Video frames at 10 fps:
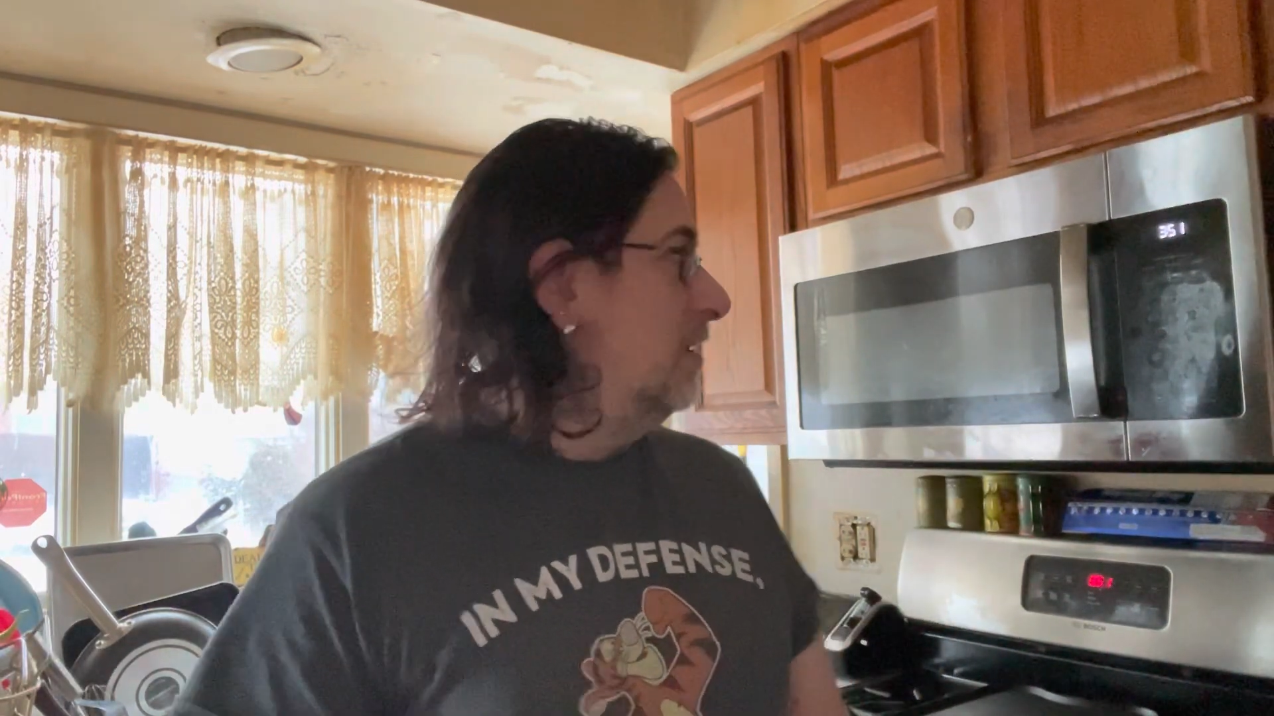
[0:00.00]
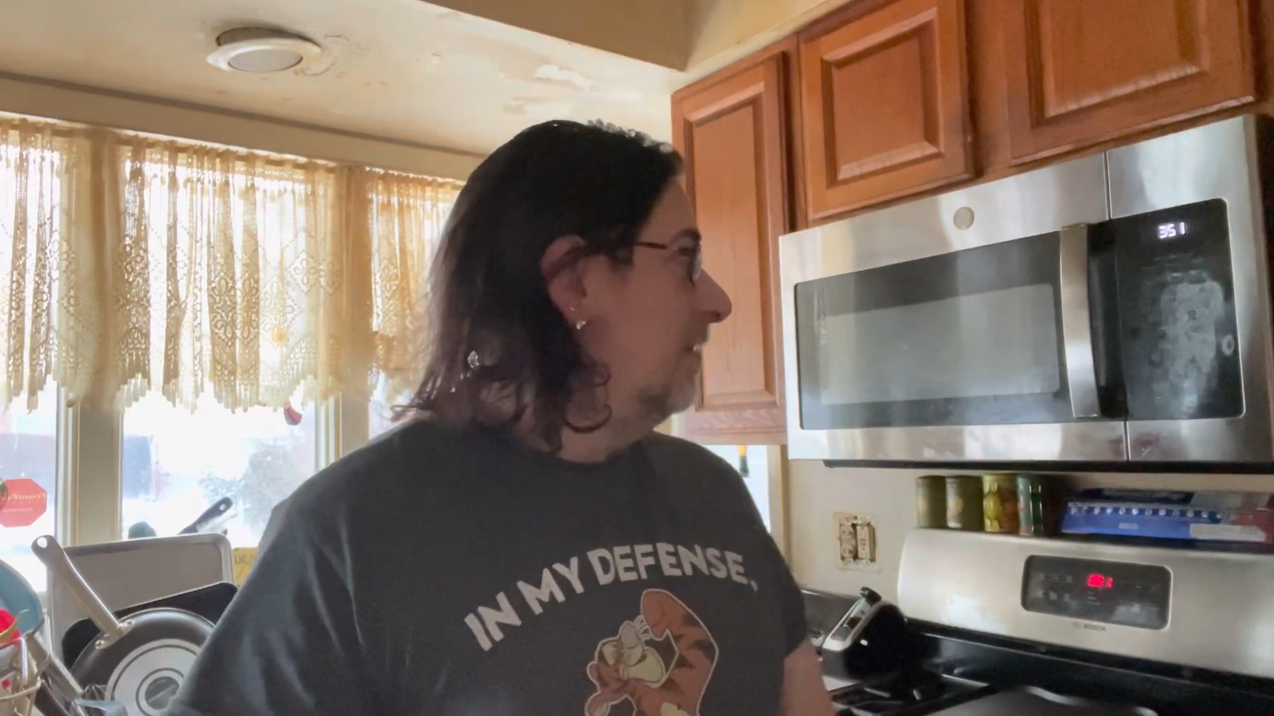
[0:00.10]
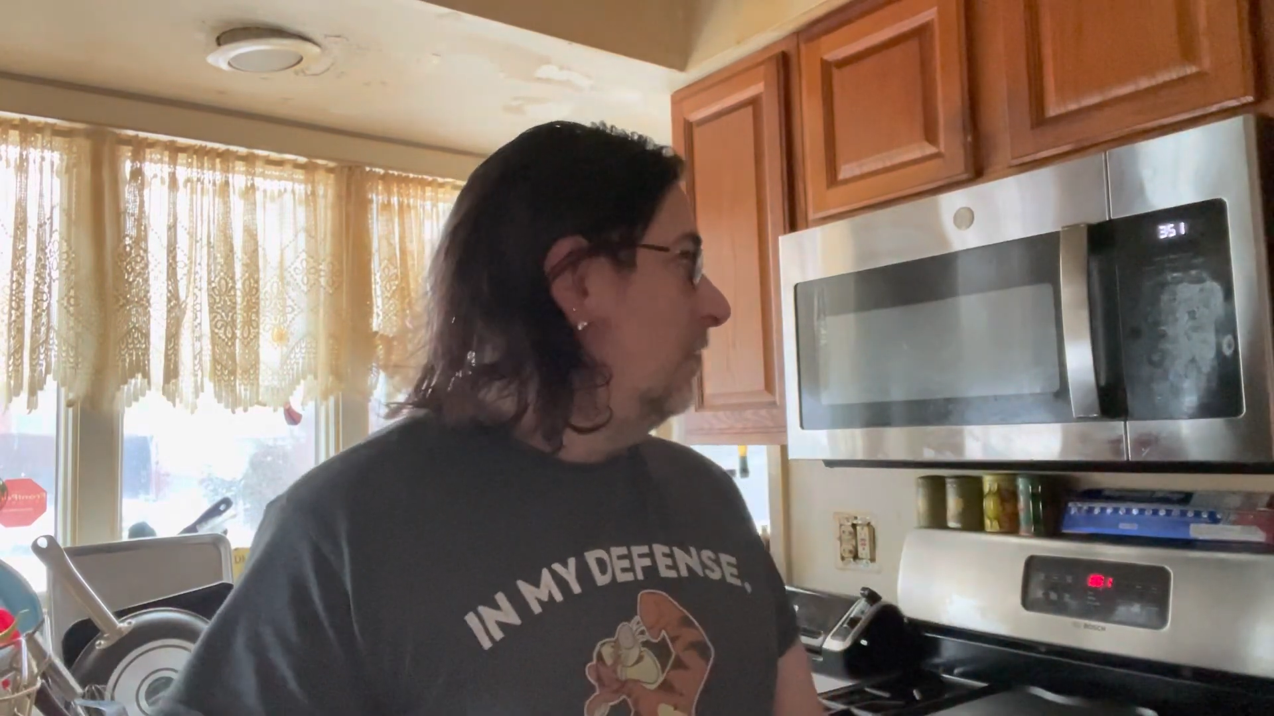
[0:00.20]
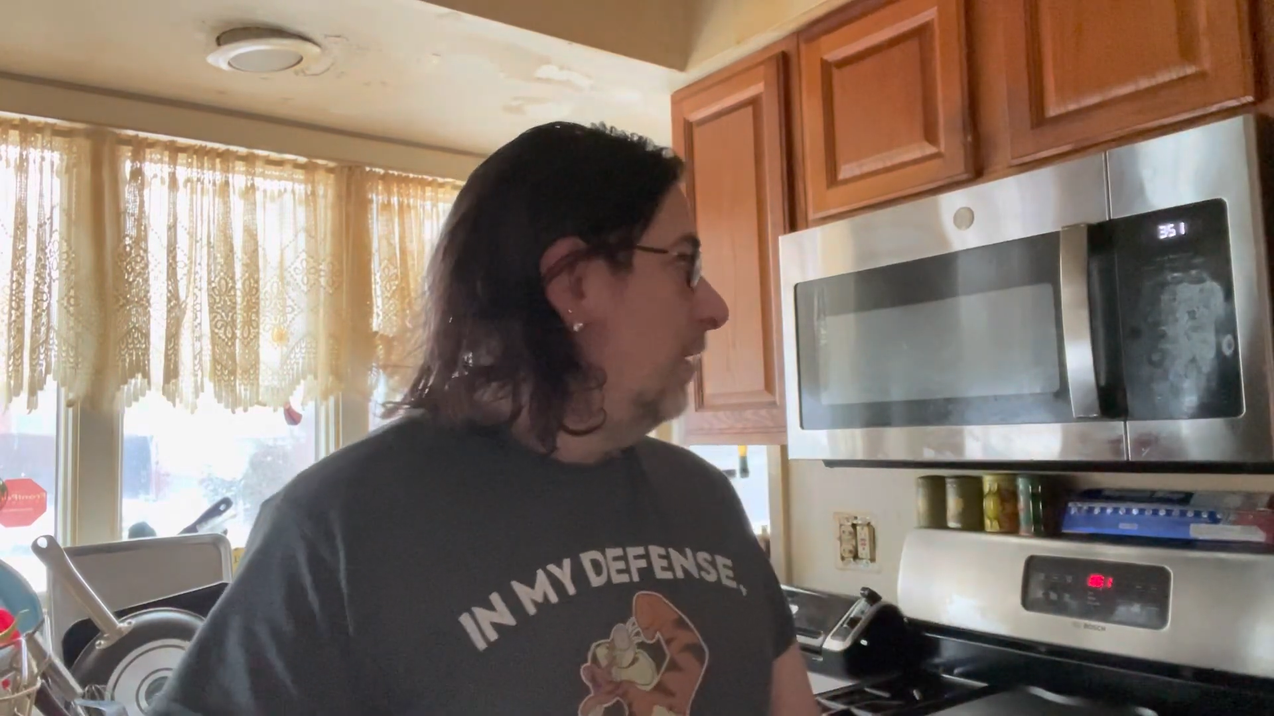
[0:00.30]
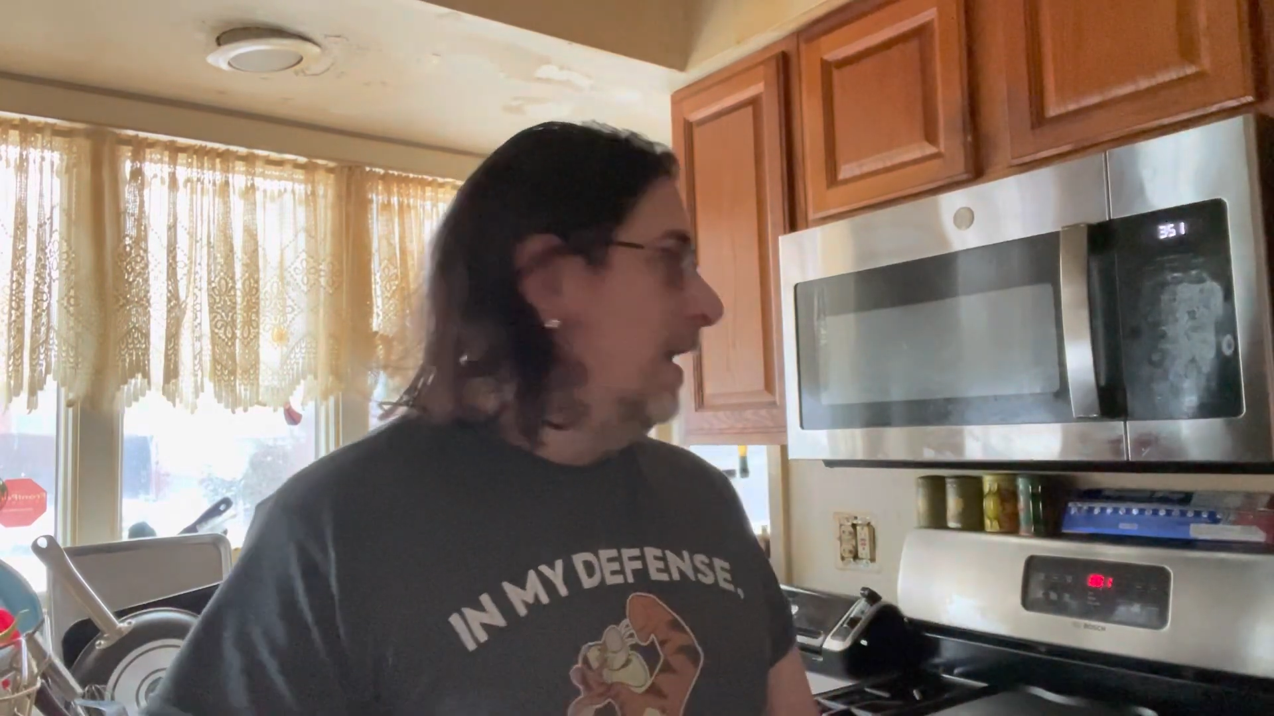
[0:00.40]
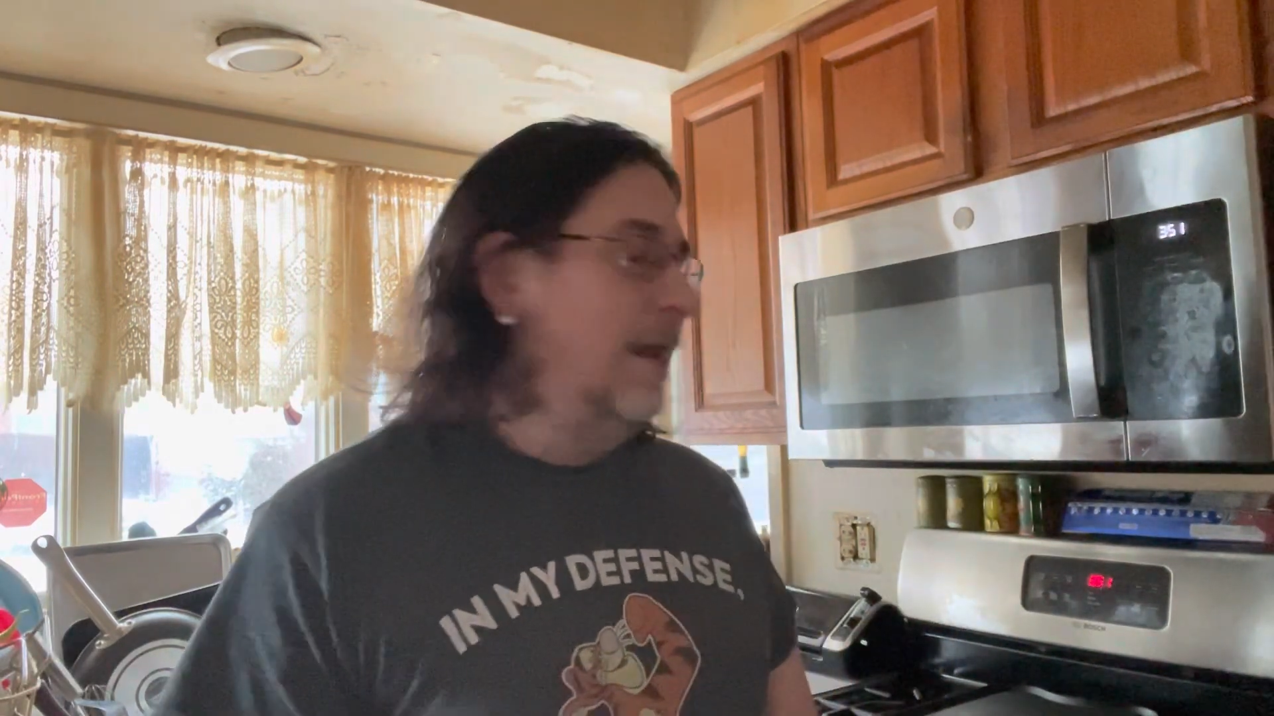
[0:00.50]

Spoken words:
is going